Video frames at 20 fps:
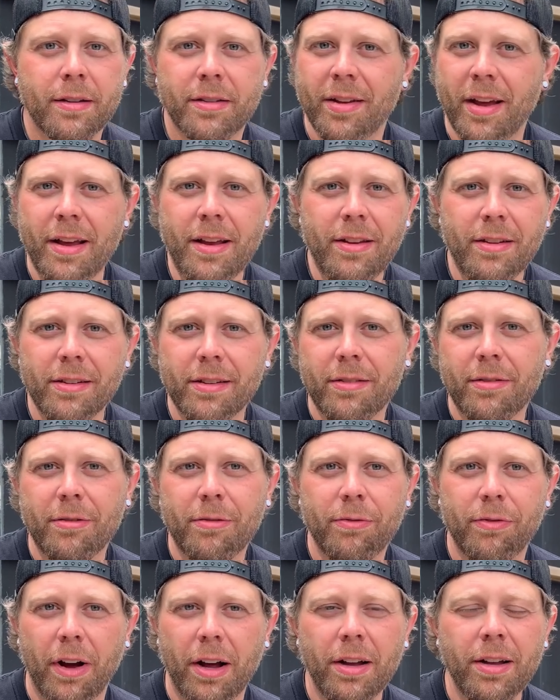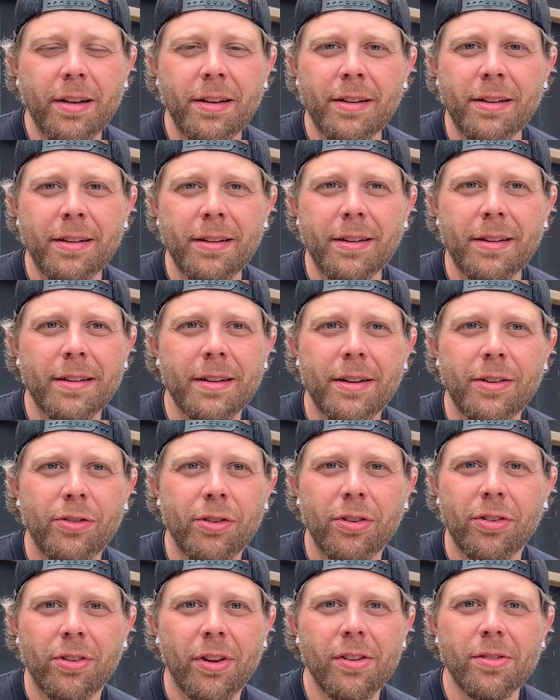Tastes fine. It
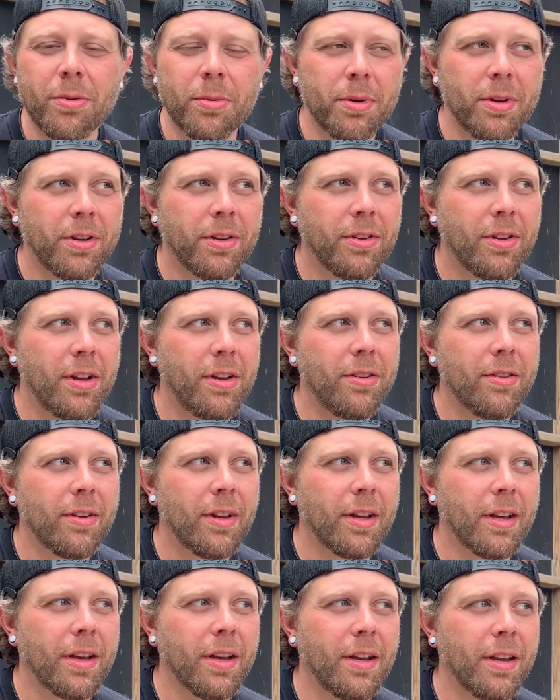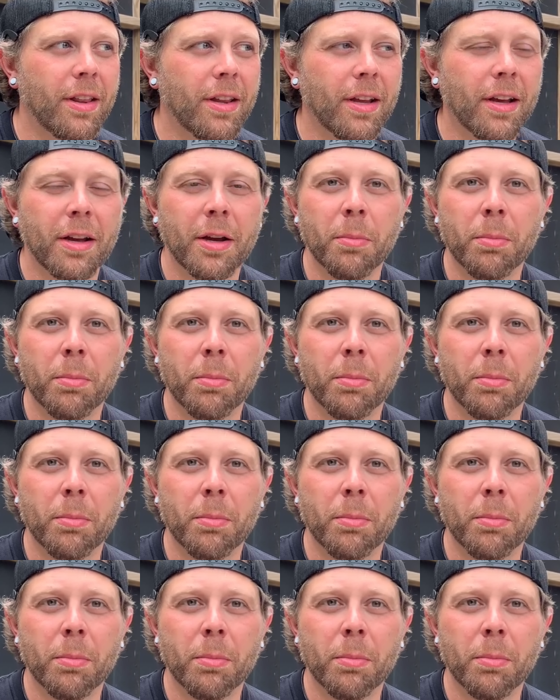just doesn't really taste like anything I